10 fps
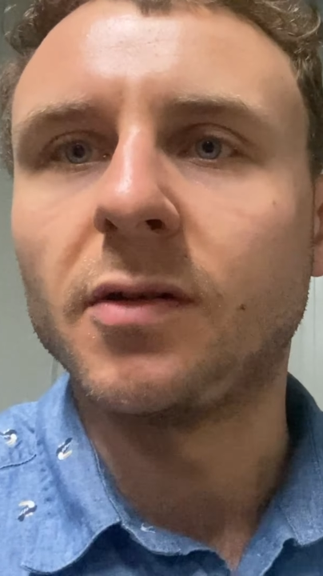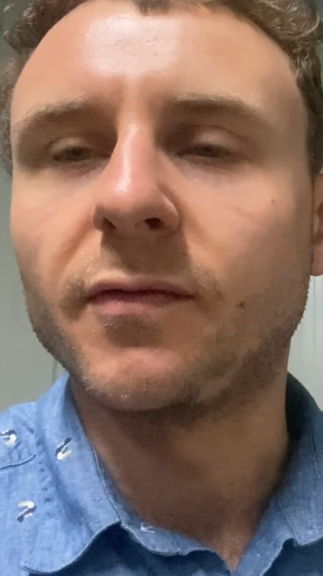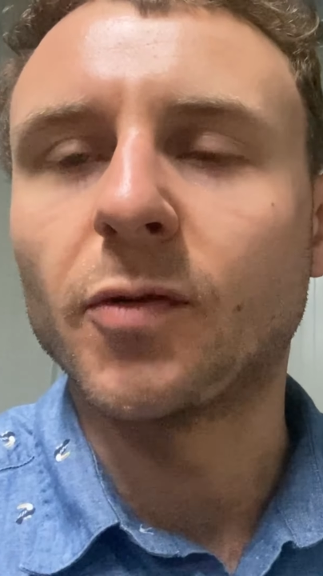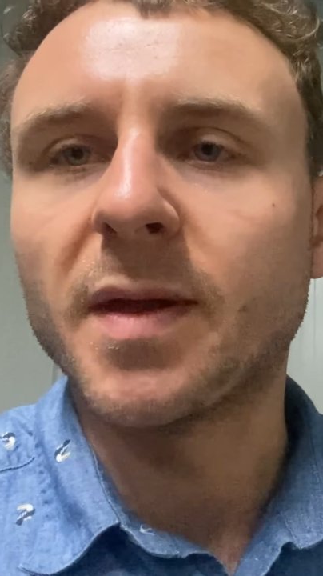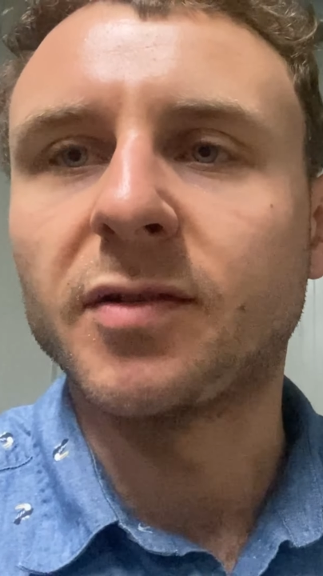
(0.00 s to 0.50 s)

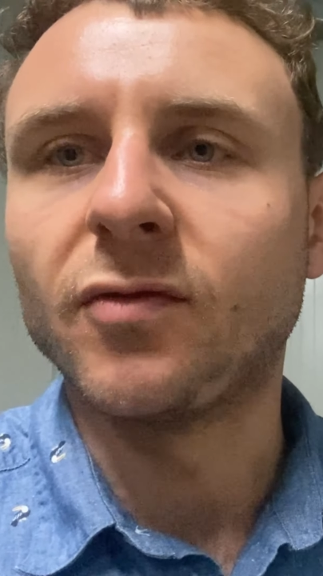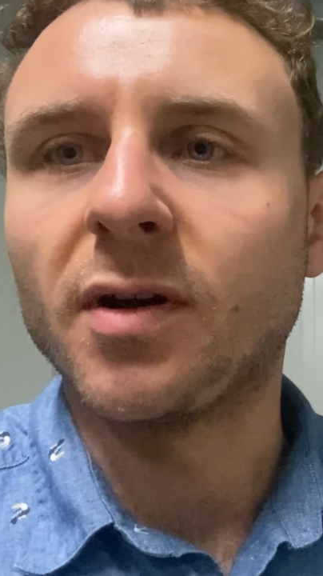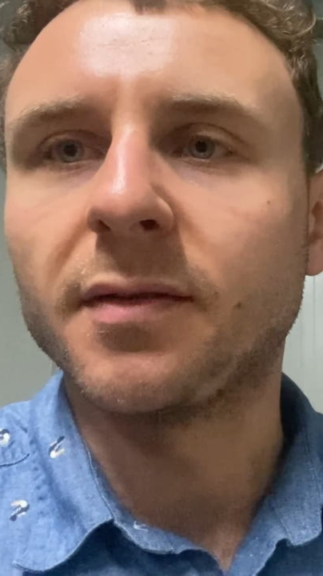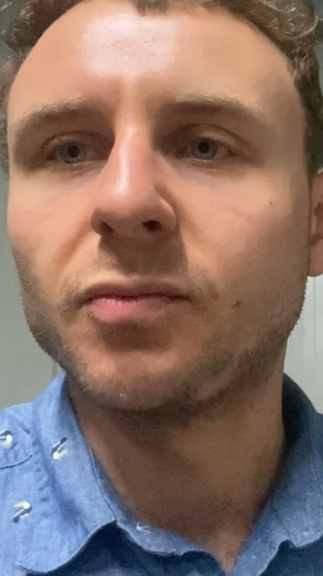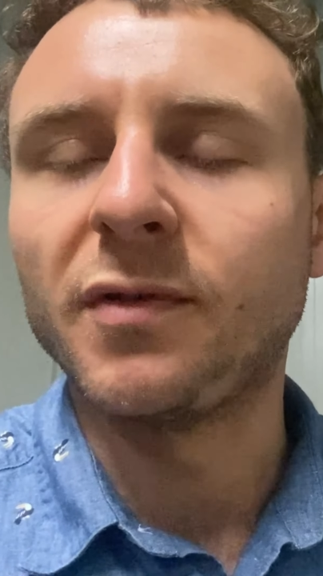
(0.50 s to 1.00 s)
from that
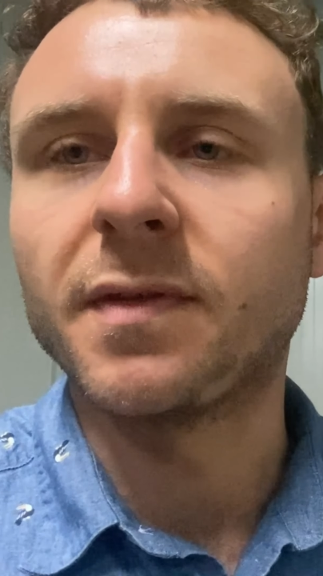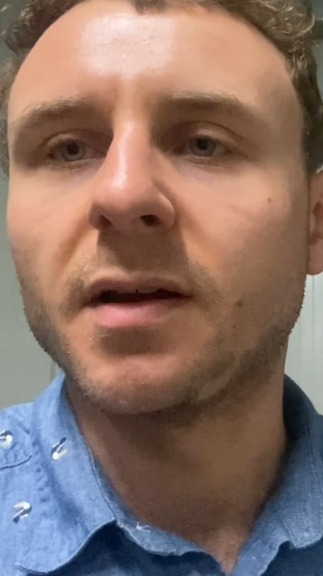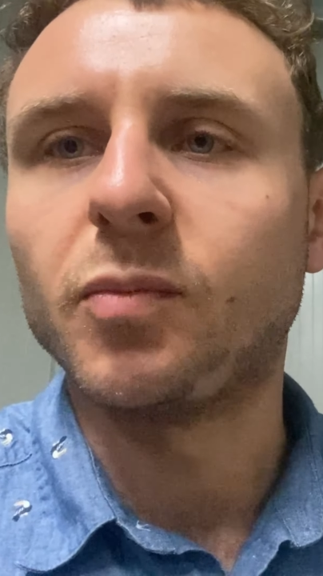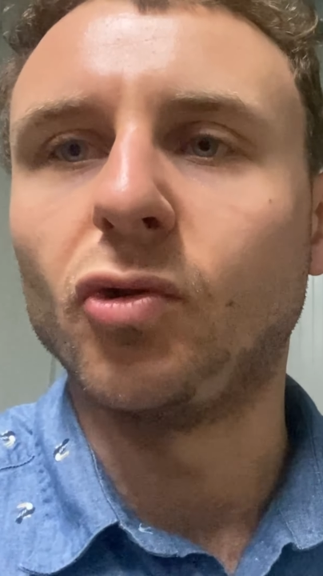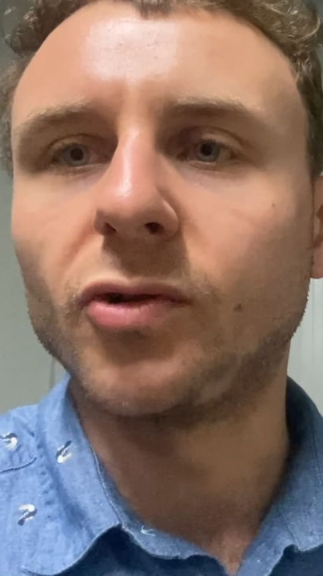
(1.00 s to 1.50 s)
device with
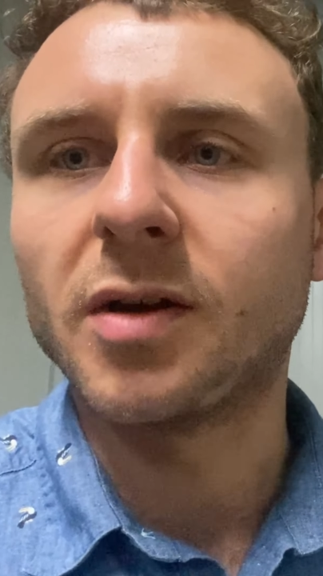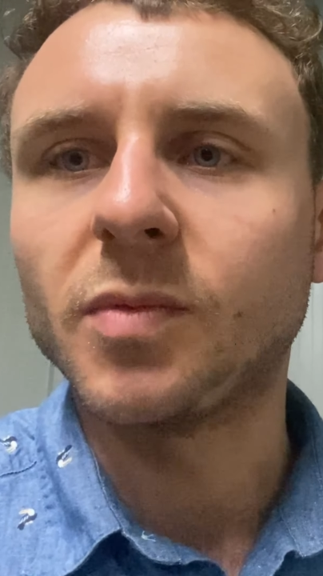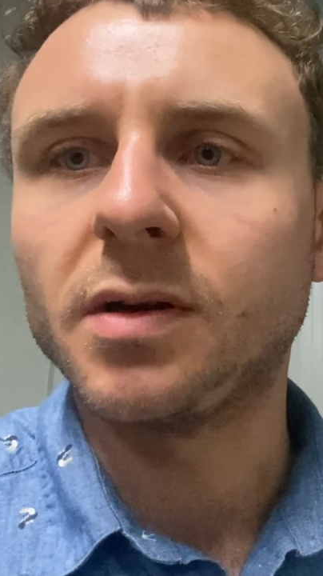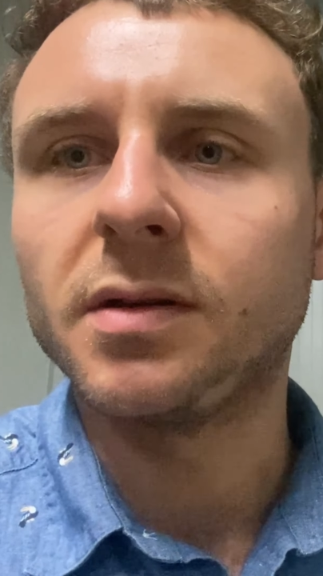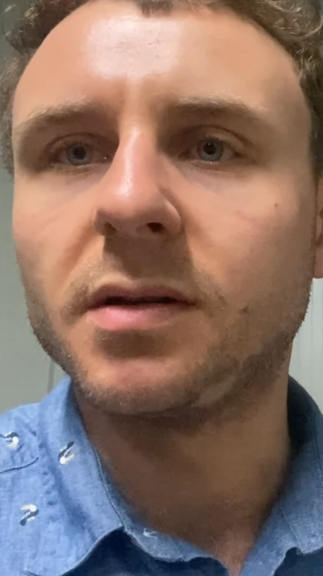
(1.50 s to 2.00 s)
that port
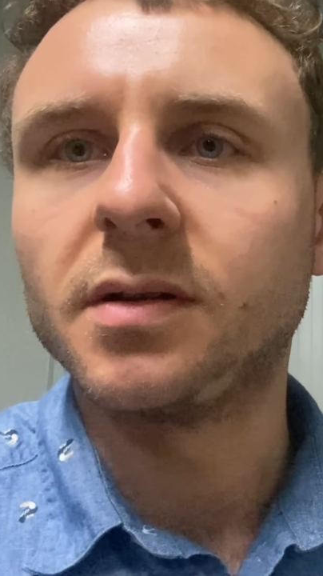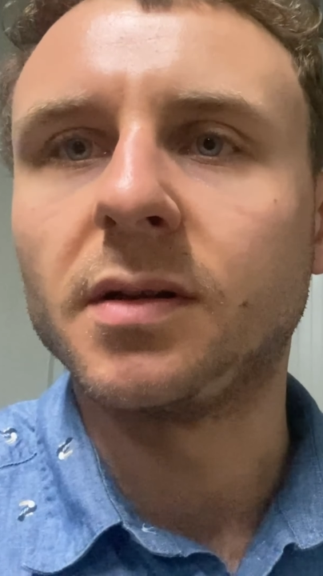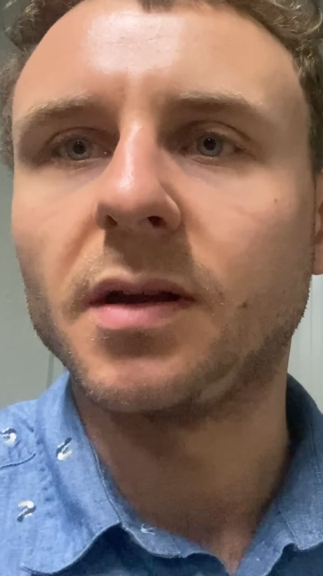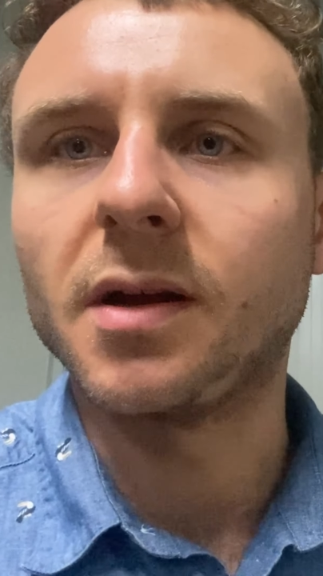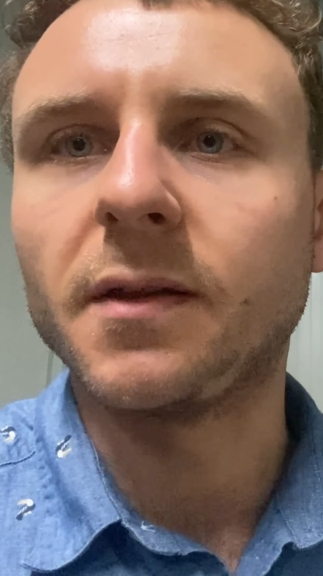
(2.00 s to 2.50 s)
number.
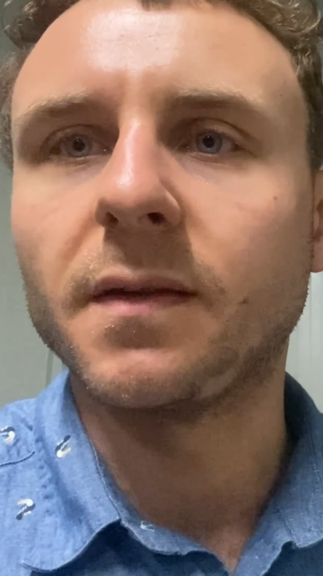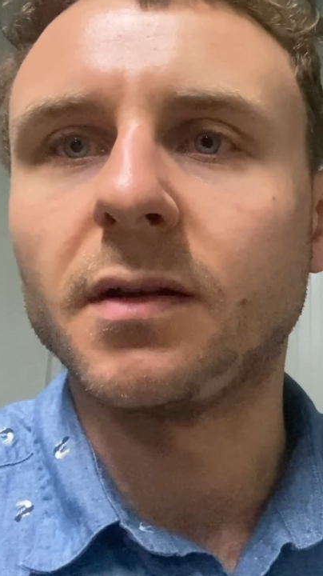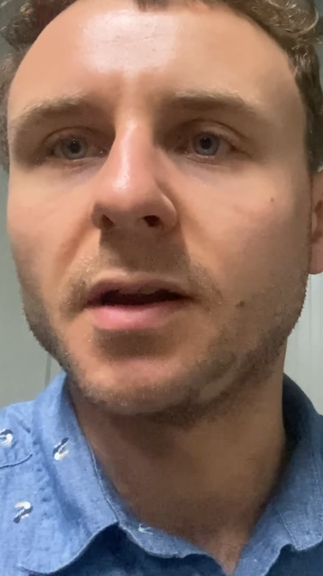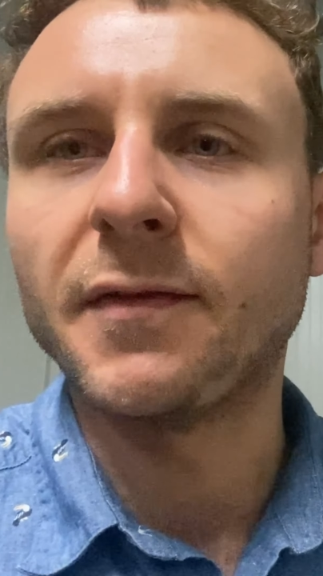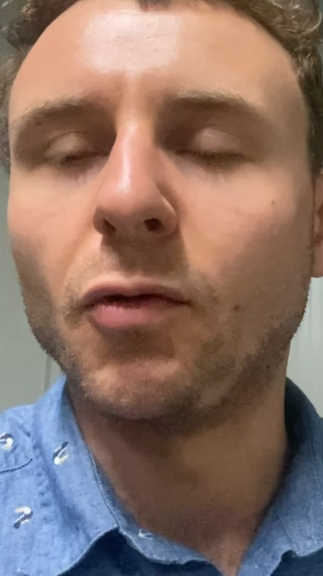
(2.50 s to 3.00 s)
And
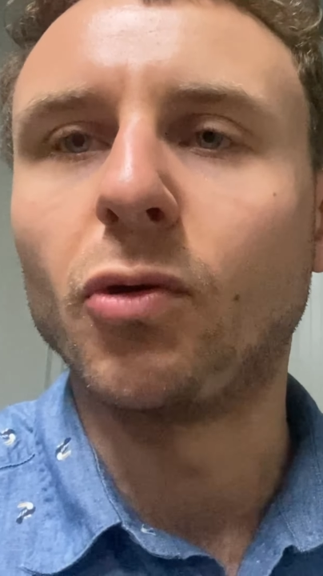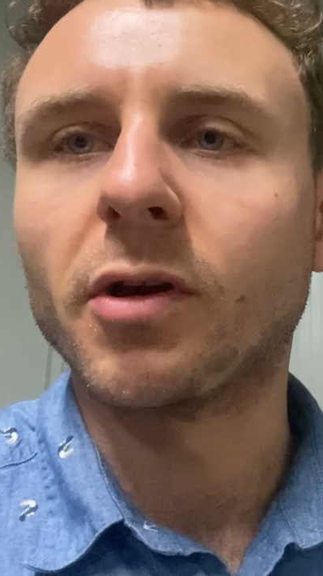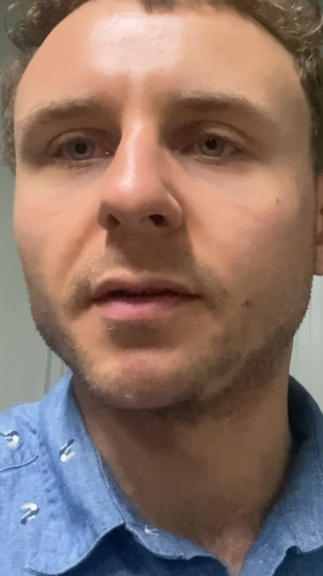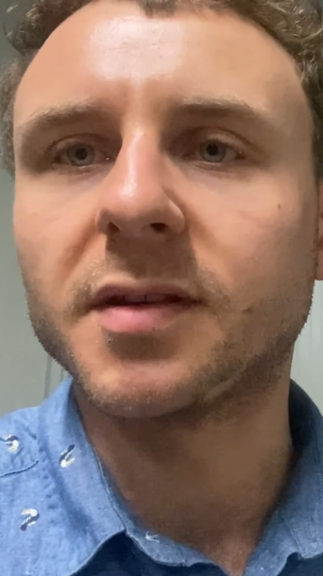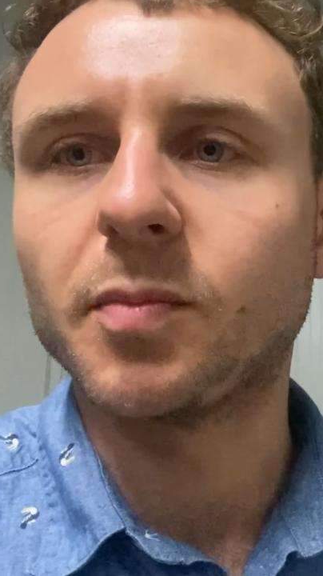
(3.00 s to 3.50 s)
then if all
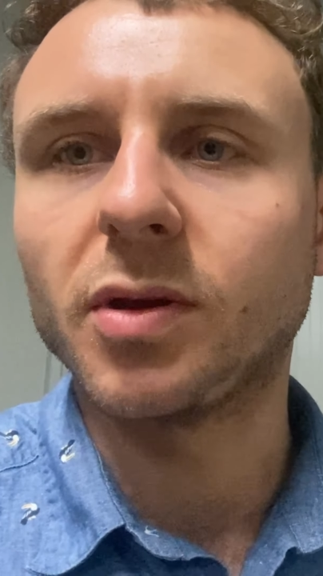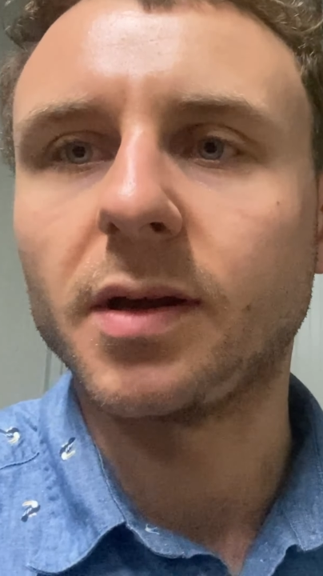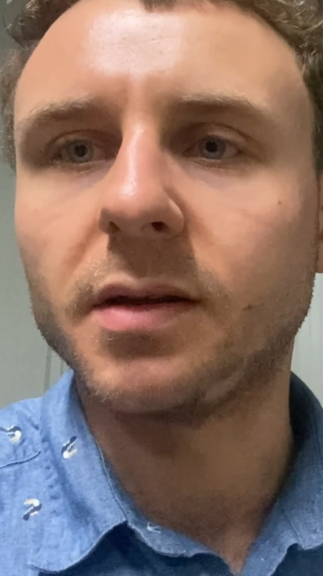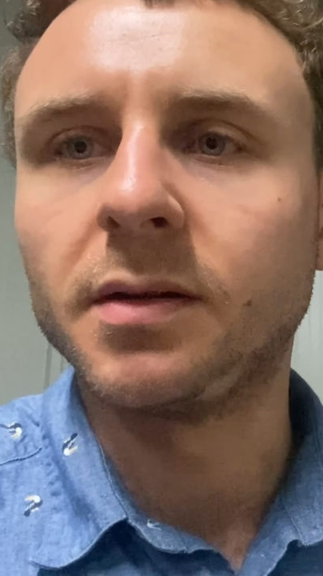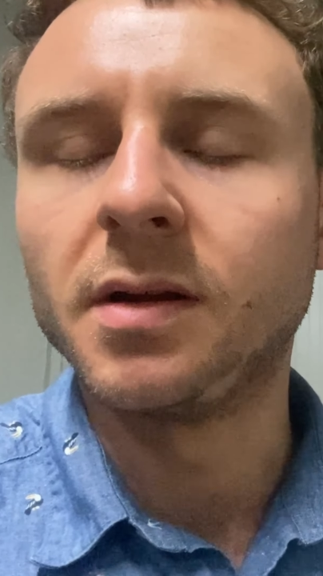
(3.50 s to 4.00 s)
goes to
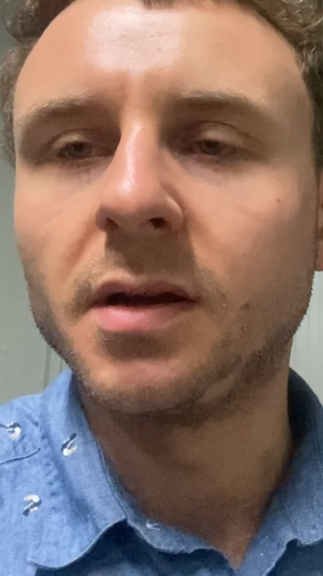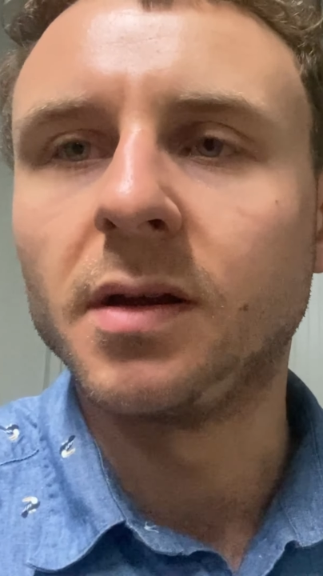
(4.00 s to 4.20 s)
plan,